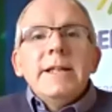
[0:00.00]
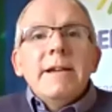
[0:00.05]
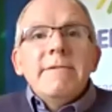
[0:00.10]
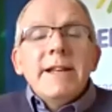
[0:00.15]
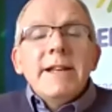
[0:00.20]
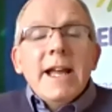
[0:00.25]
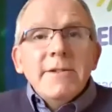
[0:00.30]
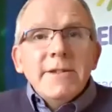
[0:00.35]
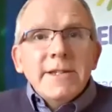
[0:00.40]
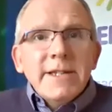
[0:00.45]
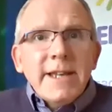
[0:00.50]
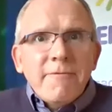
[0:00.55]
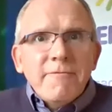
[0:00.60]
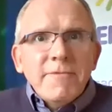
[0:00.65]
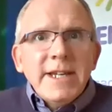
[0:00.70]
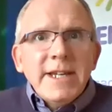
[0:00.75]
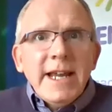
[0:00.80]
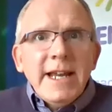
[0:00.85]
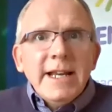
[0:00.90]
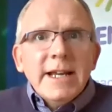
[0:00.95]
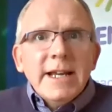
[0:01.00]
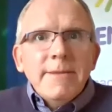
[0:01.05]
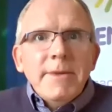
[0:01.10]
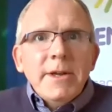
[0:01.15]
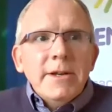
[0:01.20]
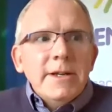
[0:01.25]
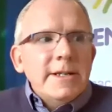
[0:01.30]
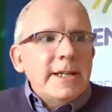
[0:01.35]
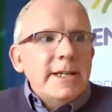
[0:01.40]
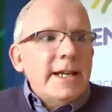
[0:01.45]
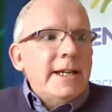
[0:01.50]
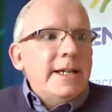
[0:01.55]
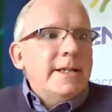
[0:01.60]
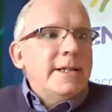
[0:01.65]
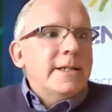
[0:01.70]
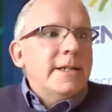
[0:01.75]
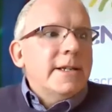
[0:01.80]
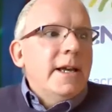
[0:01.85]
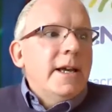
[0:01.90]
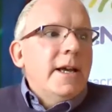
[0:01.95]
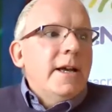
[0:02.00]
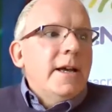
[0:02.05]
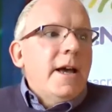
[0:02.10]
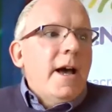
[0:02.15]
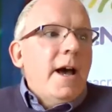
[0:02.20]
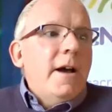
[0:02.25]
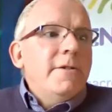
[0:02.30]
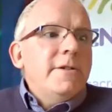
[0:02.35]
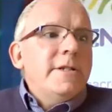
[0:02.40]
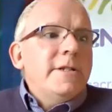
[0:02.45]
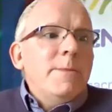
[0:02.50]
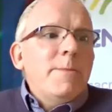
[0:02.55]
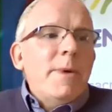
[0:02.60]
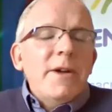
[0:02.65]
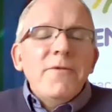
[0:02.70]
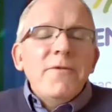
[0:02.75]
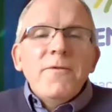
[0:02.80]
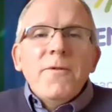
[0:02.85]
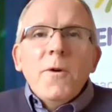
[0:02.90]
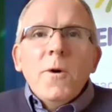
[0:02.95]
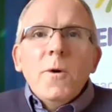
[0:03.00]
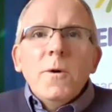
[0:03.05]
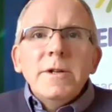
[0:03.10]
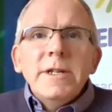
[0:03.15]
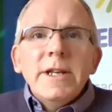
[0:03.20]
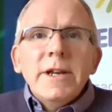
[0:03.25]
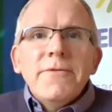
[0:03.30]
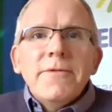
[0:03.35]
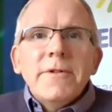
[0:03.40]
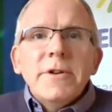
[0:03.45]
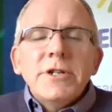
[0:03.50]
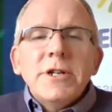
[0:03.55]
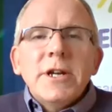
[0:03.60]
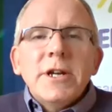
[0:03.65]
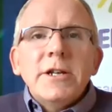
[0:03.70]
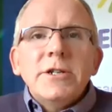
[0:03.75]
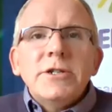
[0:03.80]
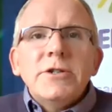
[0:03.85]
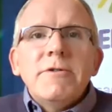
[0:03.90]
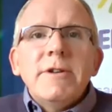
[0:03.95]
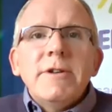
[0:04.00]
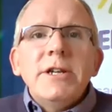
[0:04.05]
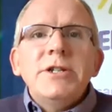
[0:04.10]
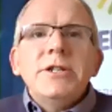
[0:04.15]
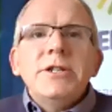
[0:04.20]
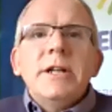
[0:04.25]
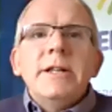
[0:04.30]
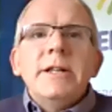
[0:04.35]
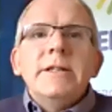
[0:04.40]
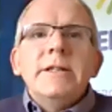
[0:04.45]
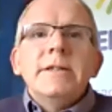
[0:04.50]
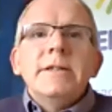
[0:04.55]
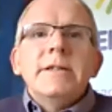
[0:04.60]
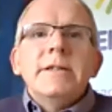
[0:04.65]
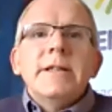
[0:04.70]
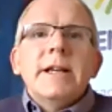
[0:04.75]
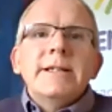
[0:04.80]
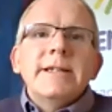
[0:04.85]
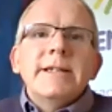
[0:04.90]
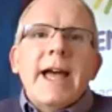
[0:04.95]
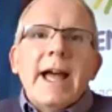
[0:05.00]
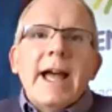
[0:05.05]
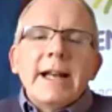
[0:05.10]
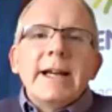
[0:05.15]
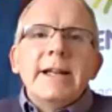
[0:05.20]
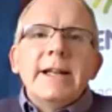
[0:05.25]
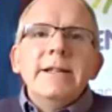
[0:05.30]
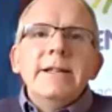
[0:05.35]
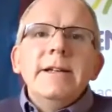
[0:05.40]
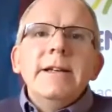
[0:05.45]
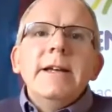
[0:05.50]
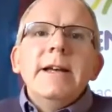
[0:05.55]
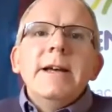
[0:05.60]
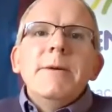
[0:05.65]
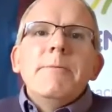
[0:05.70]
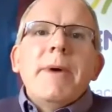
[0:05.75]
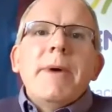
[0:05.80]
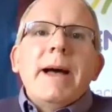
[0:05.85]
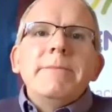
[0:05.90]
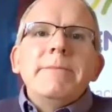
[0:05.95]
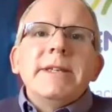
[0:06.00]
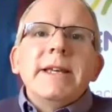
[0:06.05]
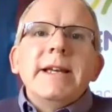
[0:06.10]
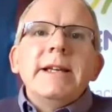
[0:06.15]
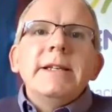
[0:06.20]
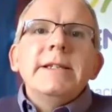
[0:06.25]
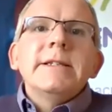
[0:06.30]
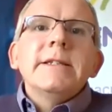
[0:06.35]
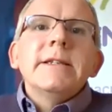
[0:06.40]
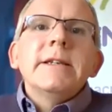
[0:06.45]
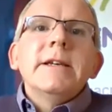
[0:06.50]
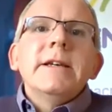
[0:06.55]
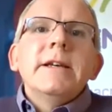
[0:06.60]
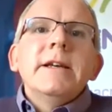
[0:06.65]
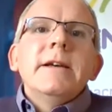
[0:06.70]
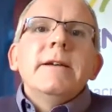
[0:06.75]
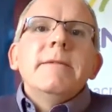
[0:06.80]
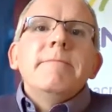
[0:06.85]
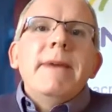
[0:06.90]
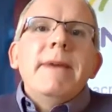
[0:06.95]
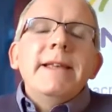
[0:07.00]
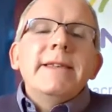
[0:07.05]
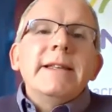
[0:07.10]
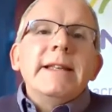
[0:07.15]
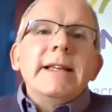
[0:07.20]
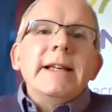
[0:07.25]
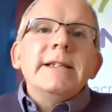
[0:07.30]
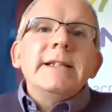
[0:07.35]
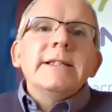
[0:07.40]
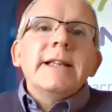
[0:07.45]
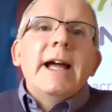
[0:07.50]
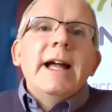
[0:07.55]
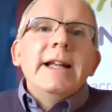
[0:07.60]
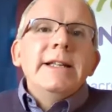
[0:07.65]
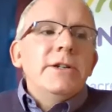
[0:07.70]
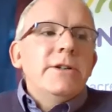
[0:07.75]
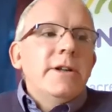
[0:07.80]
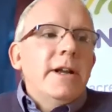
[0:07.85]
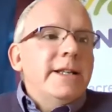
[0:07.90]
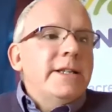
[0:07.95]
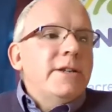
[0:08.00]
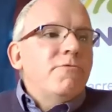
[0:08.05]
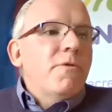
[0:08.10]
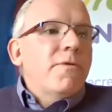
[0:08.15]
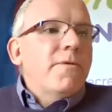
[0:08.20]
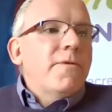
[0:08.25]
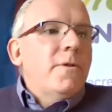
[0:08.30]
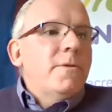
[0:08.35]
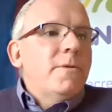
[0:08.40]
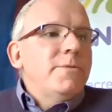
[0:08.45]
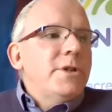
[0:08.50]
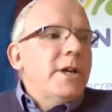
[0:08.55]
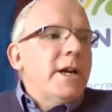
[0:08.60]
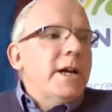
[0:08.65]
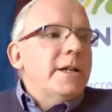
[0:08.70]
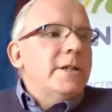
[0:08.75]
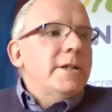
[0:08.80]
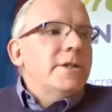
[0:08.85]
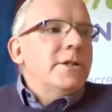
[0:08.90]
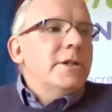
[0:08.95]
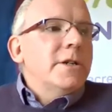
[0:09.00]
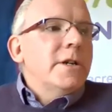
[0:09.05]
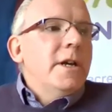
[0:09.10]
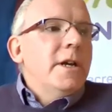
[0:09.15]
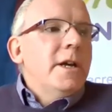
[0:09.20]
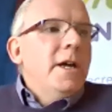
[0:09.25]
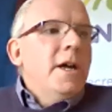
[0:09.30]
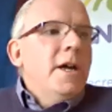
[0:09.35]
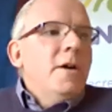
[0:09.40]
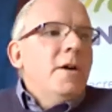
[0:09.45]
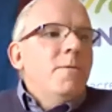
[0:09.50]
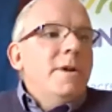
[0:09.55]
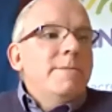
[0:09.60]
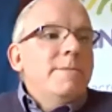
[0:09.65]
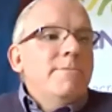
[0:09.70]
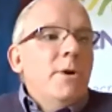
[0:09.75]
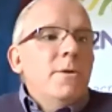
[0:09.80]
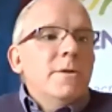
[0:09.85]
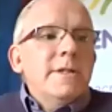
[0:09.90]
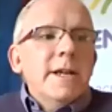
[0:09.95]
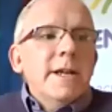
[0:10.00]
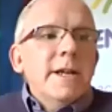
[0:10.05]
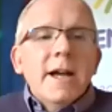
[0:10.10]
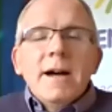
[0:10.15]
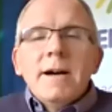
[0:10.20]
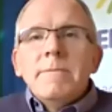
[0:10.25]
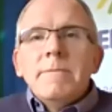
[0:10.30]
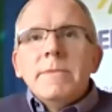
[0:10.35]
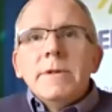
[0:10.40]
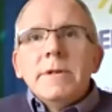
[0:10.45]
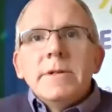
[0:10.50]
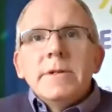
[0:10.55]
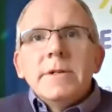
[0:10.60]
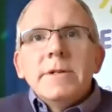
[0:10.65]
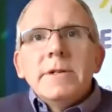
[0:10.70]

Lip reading: There are now 17 communities hosted by four different church traditions. That's Anglican, Baptist, Methodist and United Reformed Church, with more to come.